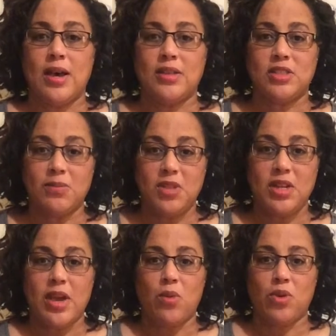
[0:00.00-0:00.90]

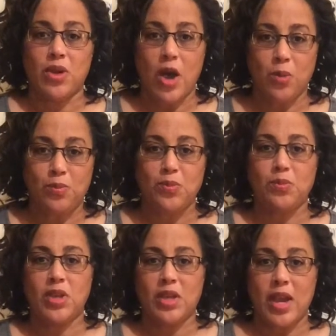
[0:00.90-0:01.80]
Something that will help
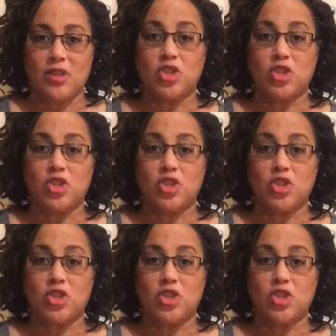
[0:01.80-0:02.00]
kind